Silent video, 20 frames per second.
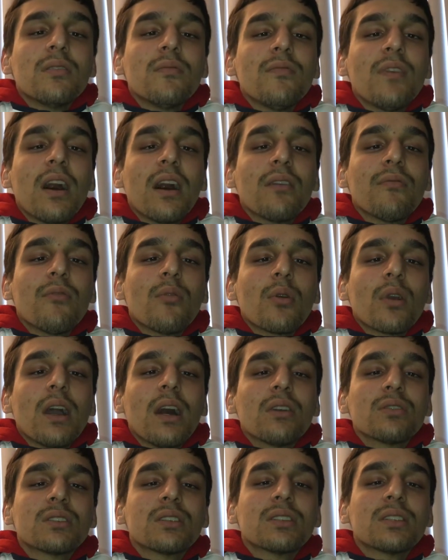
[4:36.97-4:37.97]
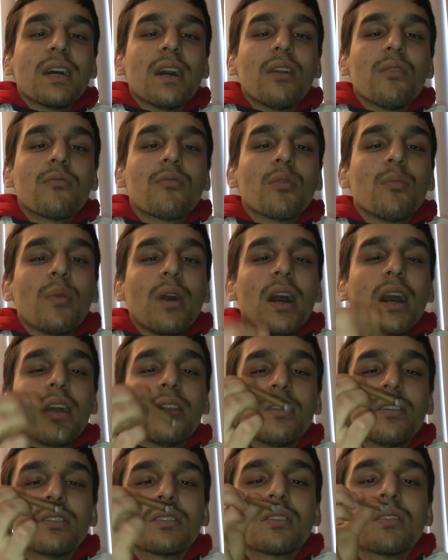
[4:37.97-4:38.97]
4 houses down from
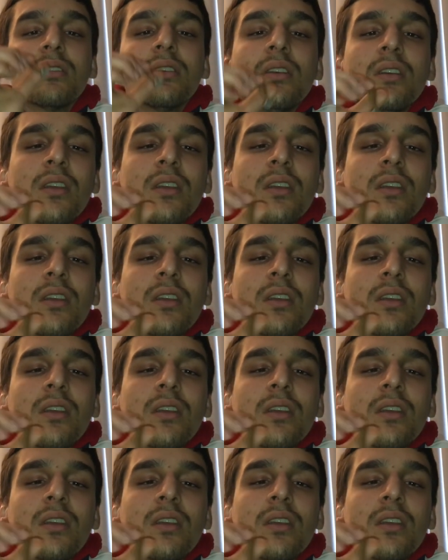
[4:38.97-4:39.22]
behind us.